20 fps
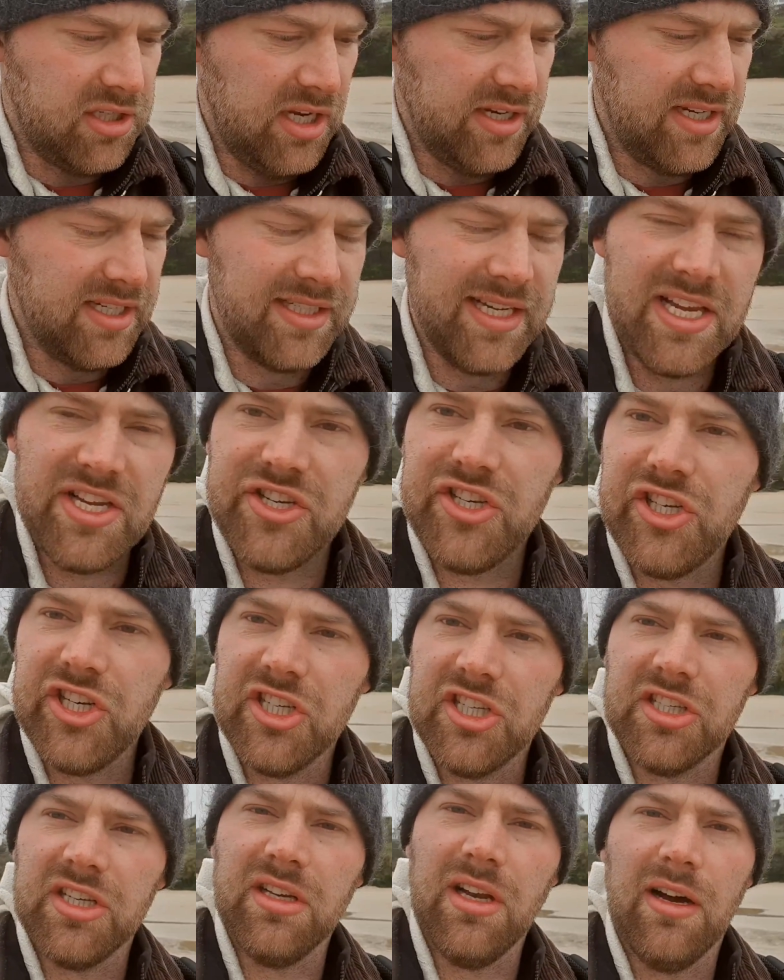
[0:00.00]
Like I say, it's
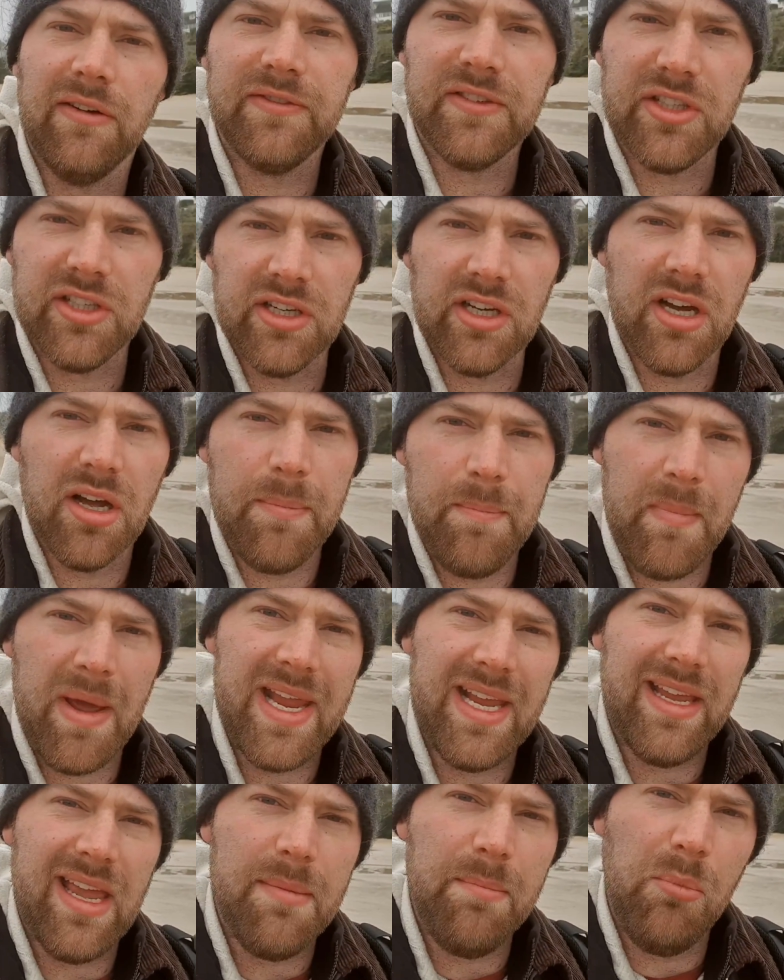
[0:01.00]
just enough to
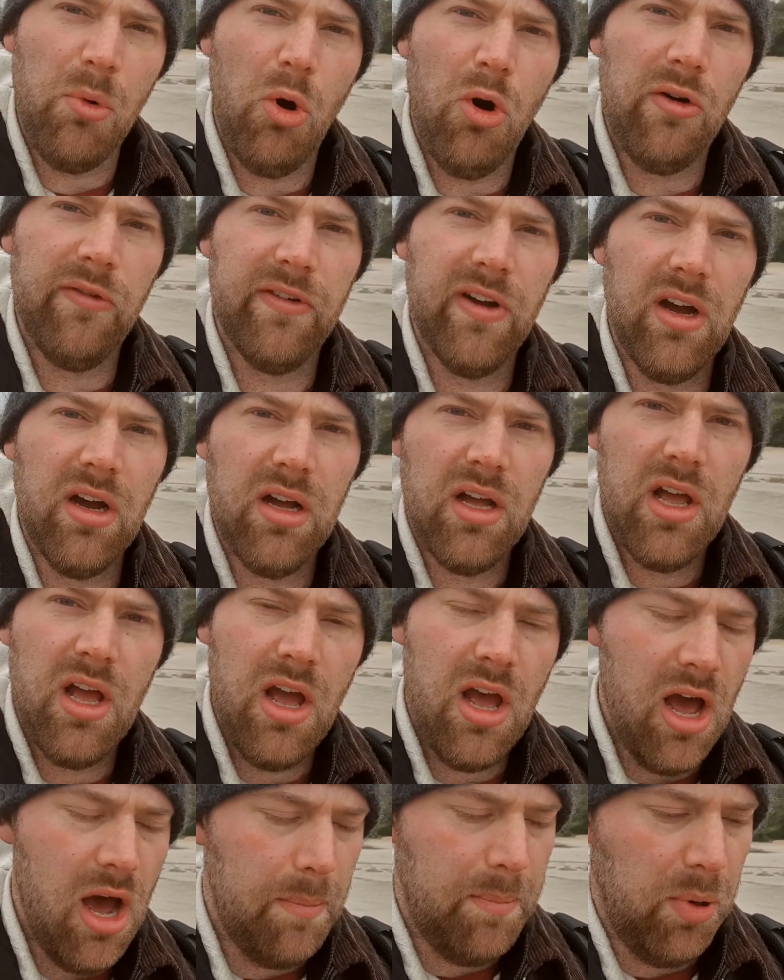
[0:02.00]
make it more of a
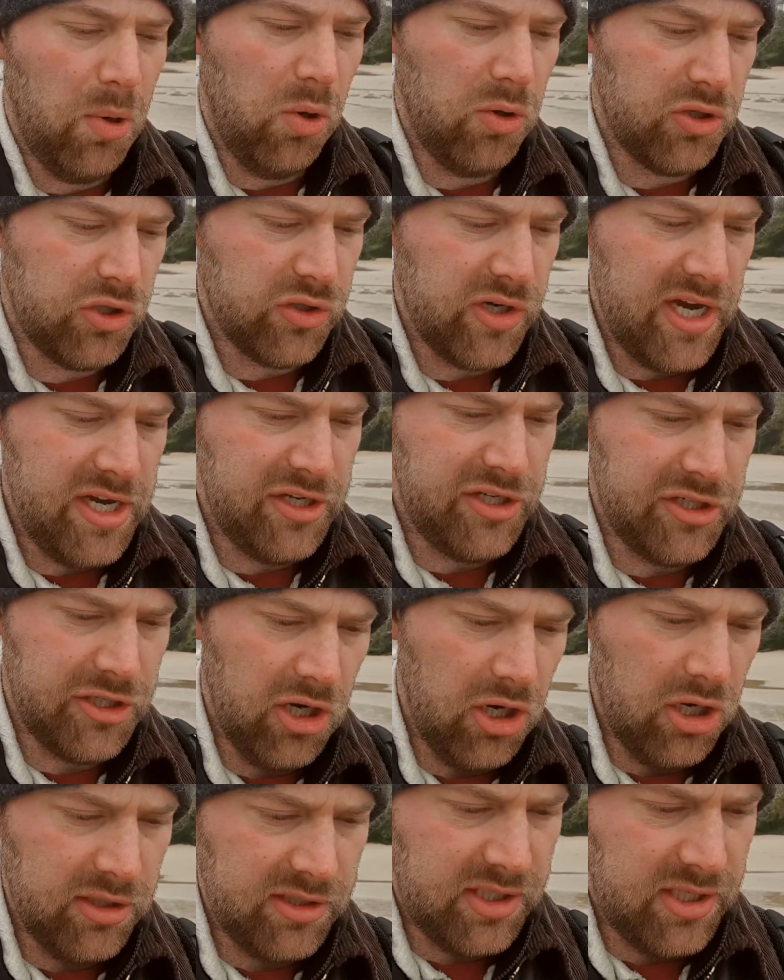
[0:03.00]
portrait
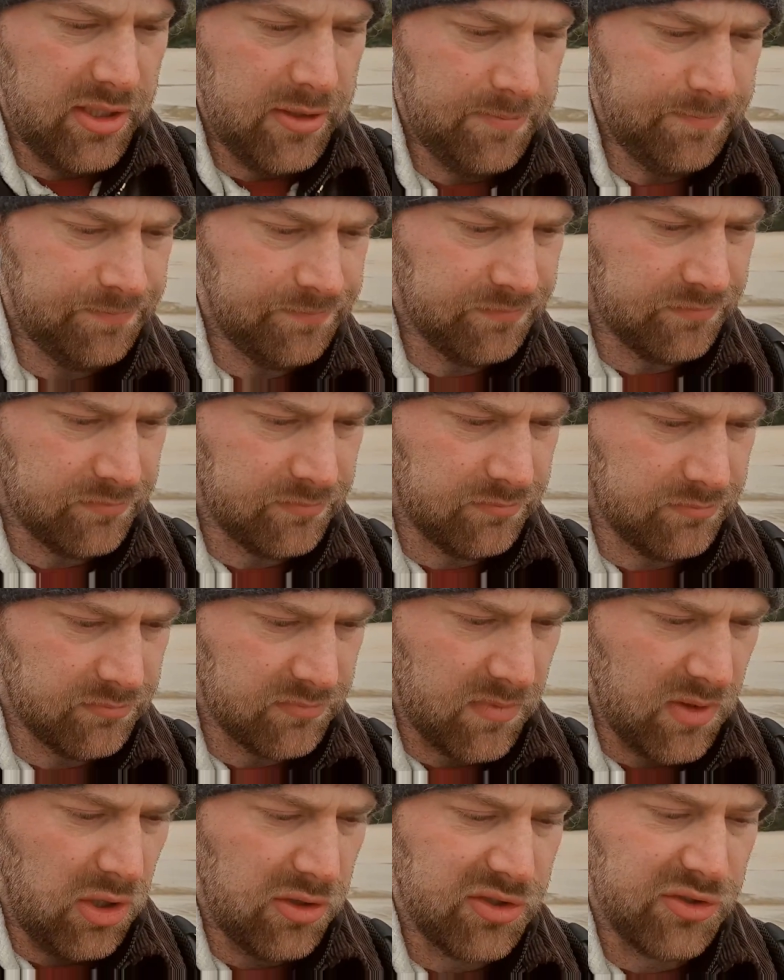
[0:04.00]
shot,
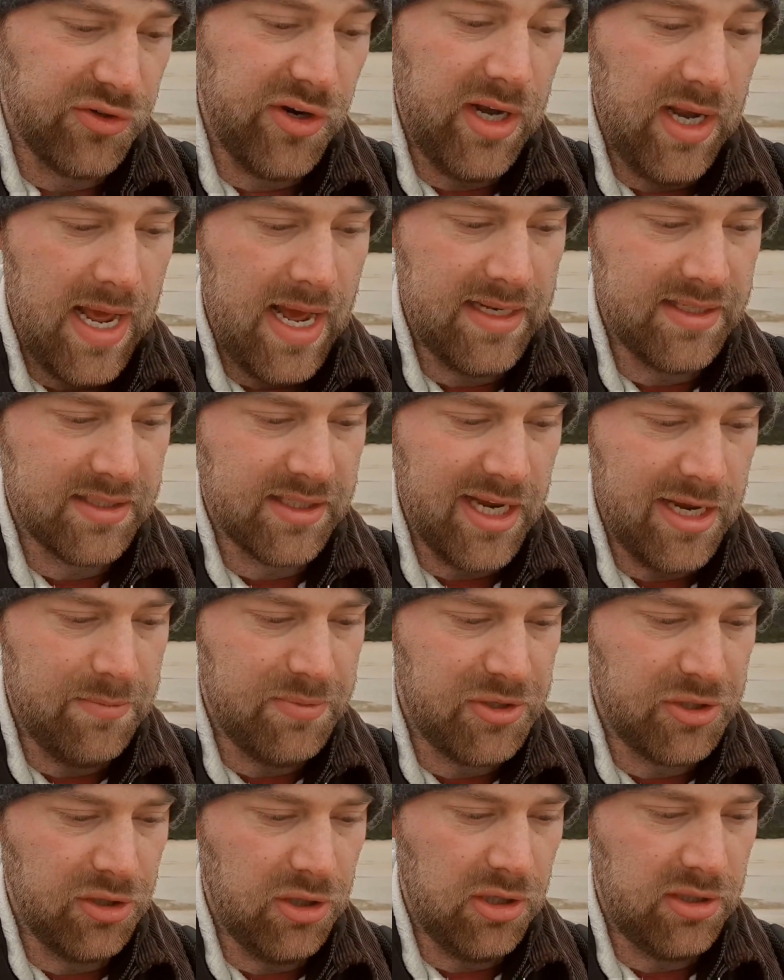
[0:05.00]
or sorry, a
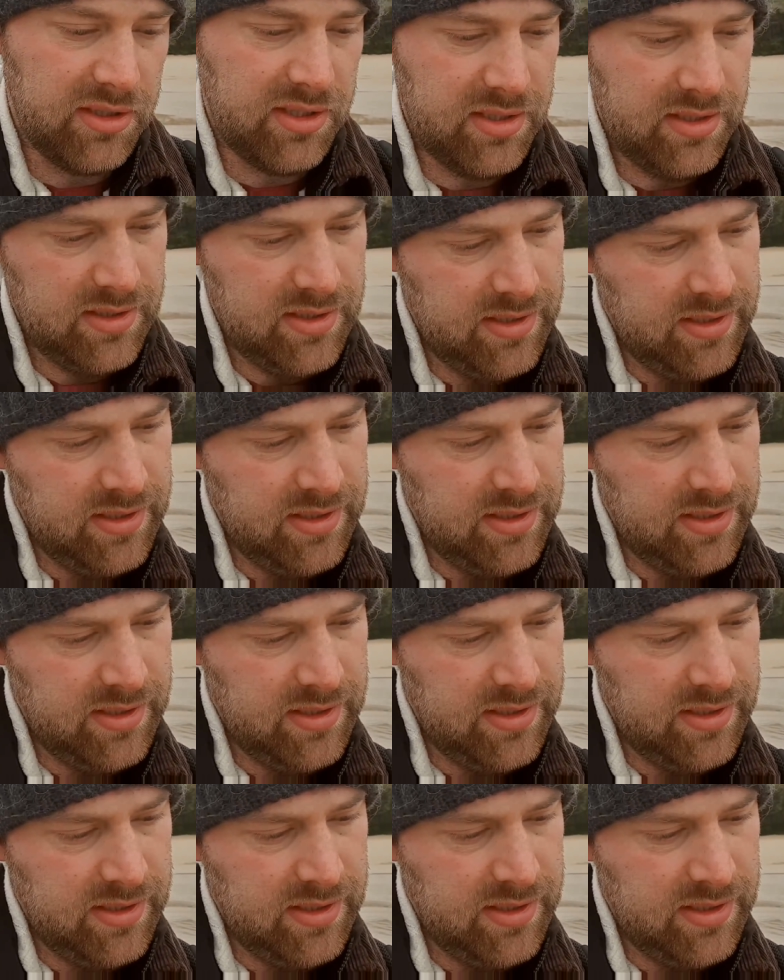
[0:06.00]
landscape shot.